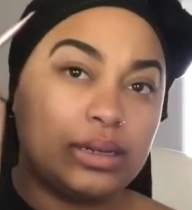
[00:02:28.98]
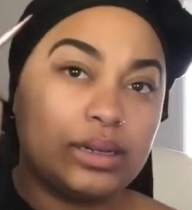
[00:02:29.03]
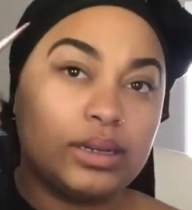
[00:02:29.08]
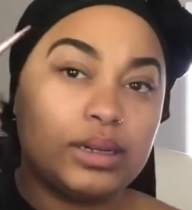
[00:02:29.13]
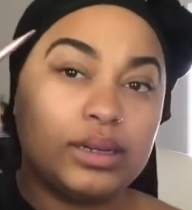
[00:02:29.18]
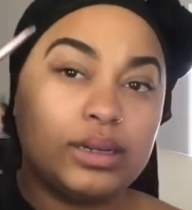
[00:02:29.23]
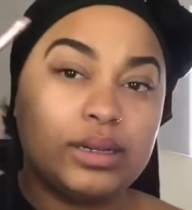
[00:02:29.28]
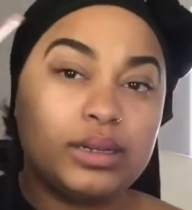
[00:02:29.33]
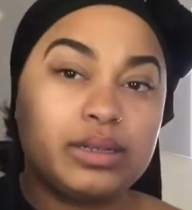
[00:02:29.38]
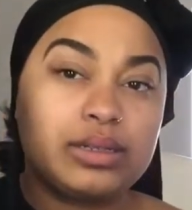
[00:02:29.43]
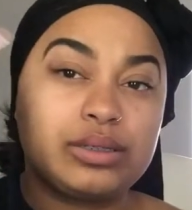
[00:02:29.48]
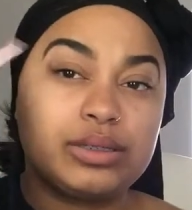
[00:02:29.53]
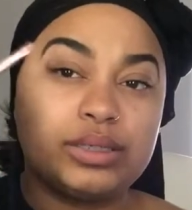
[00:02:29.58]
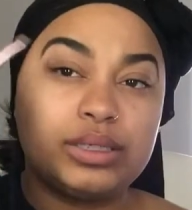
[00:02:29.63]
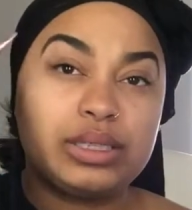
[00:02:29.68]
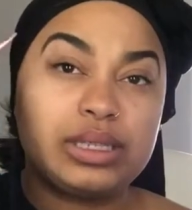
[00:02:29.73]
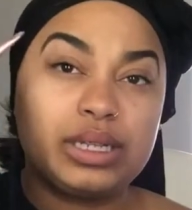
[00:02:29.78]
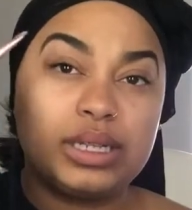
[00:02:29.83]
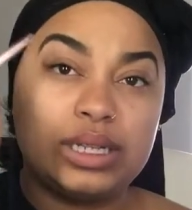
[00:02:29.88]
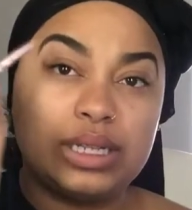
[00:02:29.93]
So you're
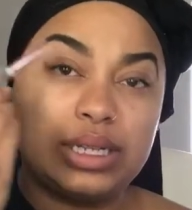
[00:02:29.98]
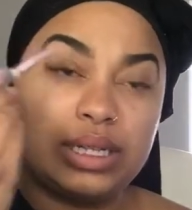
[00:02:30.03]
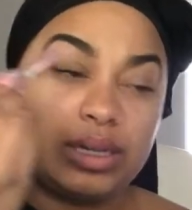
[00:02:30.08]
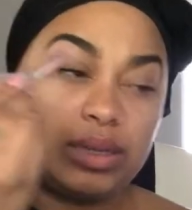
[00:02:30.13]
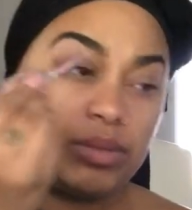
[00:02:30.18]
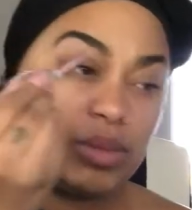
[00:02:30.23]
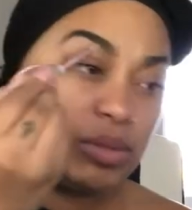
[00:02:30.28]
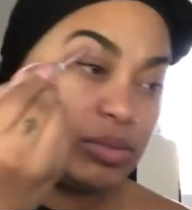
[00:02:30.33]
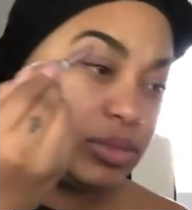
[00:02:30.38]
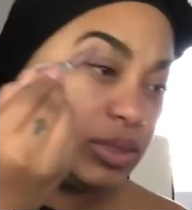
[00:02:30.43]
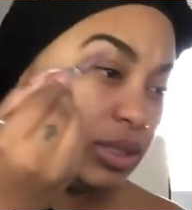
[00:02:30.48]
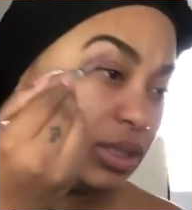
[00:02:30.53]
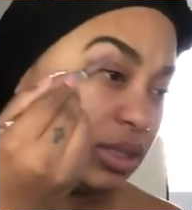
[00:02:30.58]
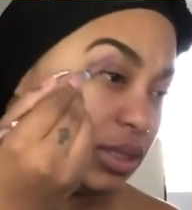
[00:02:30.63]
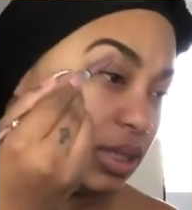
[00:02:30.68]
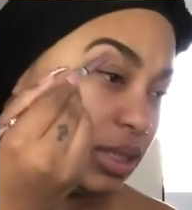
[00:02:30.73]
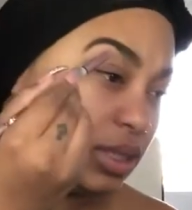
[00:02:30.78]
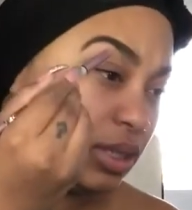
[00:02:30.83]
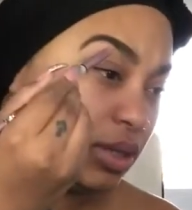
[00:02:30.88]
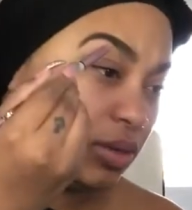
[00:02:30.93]
just gonna clean them up just
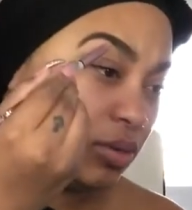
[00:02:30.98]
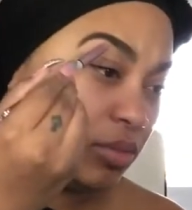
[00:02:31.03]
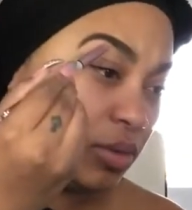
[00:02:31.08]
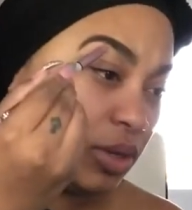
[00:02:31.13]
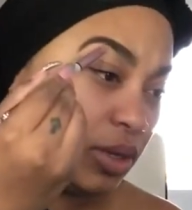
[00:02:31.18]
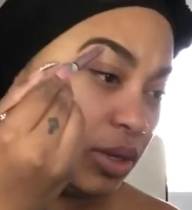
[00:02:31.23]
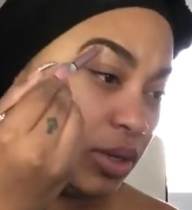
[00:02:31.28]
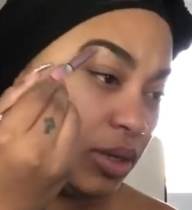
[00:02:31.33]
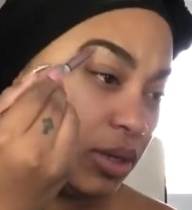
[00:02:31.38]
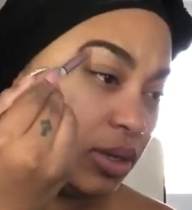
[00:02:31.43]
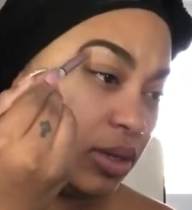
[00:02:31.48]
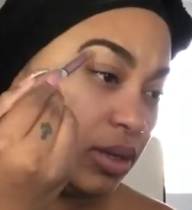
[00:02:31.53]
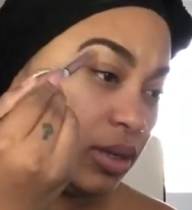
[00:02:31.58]
a little bit.